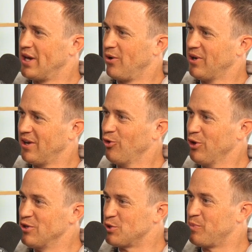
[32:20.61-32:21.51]
I want to
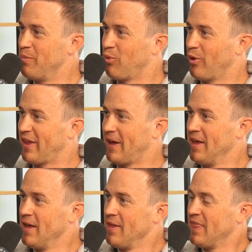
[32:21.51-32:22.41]
really just pinpoint that.
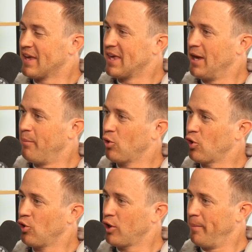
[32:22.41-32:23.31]
The
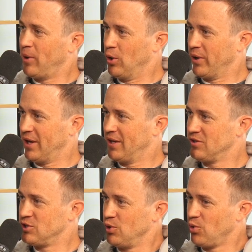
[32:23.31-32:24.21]
chemical component
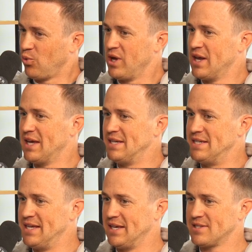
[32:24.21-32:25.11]
to when a
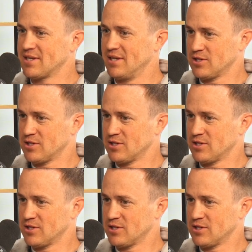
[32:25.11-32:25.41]
disc is